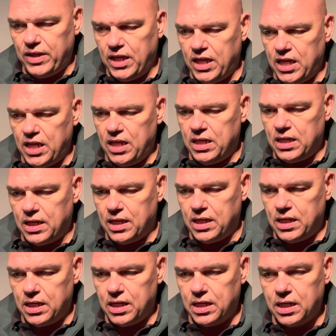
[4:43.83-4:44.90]
in
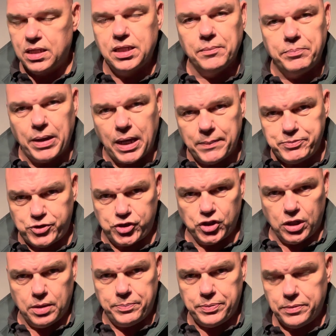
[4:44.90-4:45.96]
a kebab
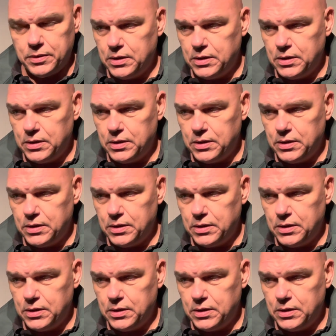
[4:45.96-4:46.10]
shop